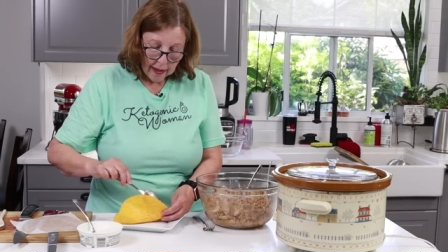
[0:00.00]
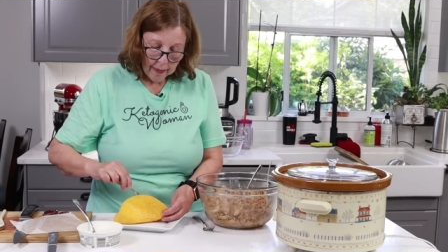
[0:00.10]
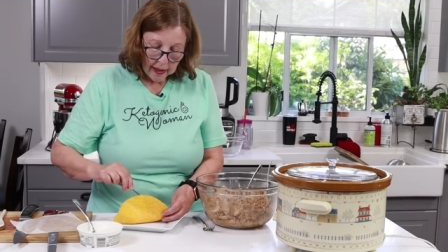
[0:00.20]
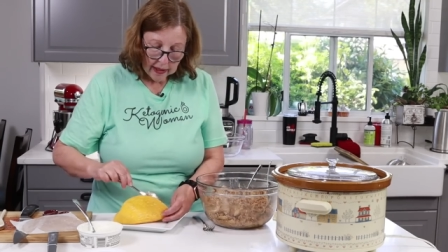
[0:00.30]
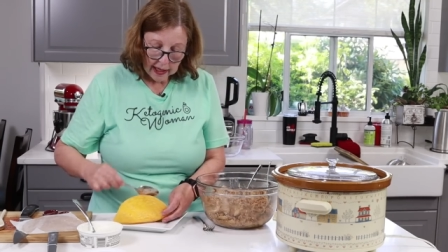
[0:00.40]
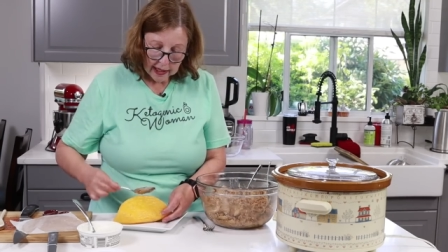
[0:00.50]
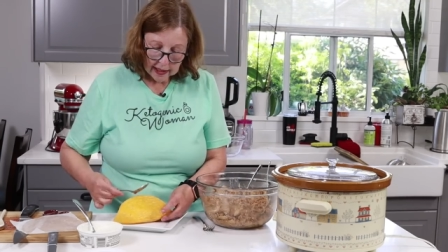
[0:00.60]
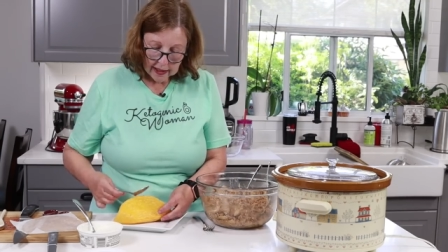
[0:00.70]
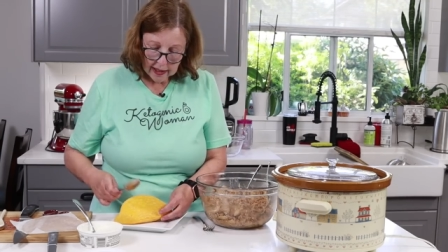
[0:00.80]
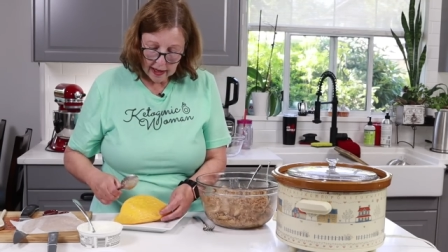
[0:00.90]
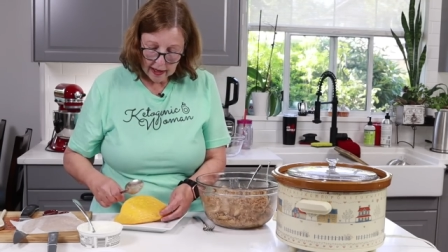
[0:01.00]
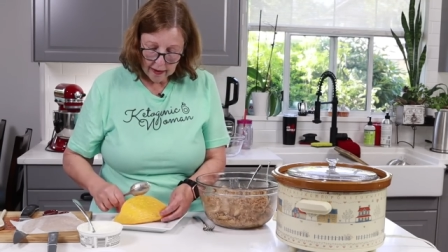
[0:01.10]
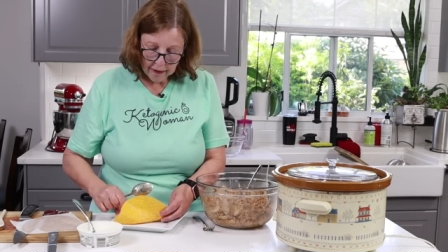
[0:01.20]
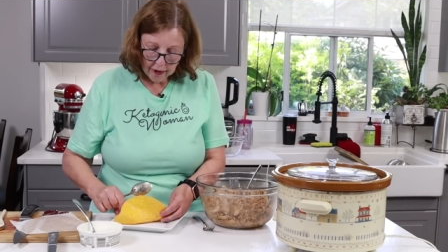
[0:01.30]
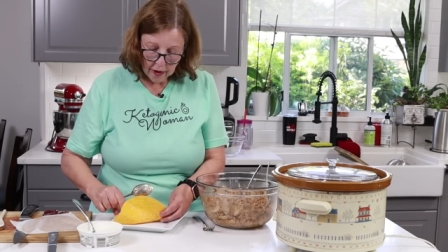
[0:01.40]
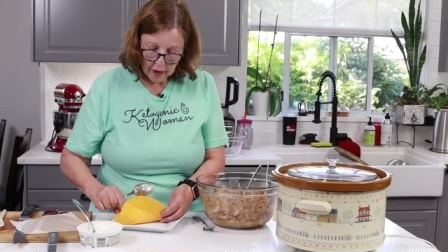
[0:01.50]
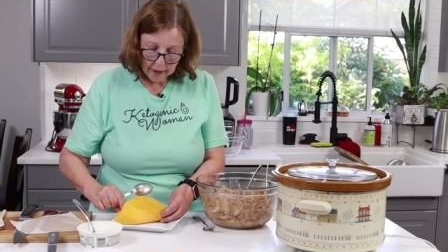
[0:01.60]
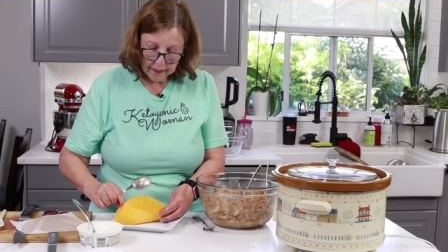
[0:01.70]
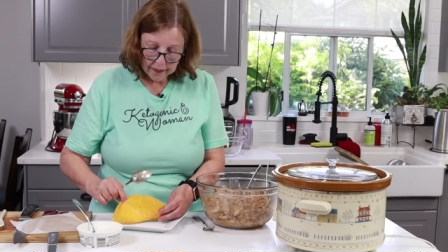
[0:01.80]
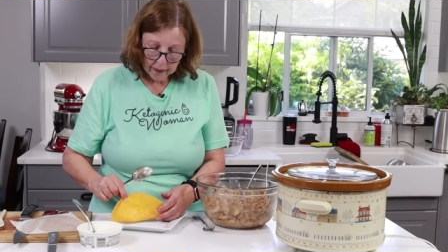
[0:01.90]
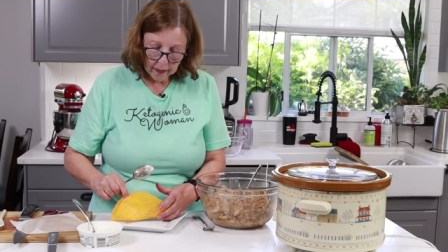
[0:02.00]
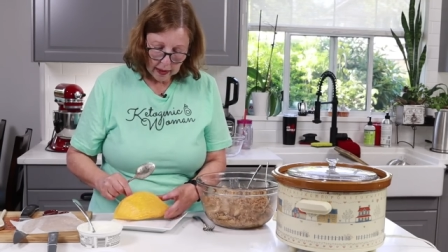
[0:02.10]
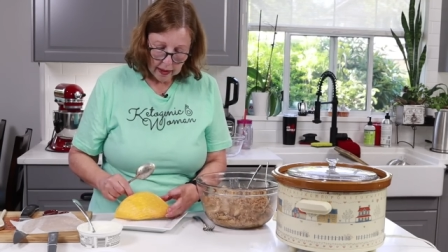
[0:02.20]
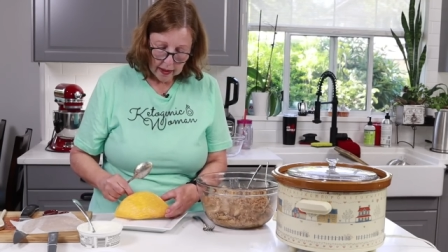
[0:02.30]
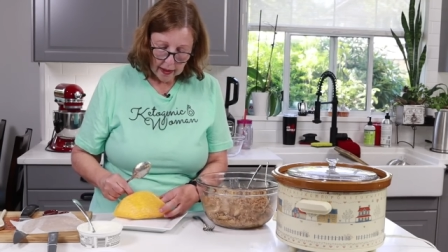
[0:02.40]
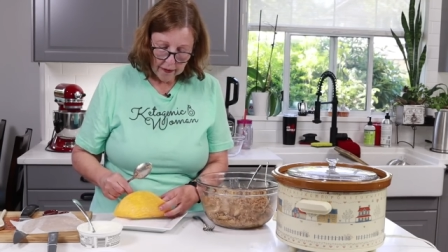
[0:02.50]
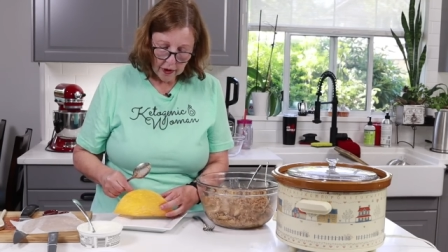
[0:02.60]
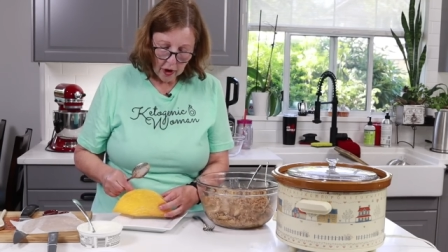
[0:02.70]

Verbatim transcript: I mean, like I said, if you're if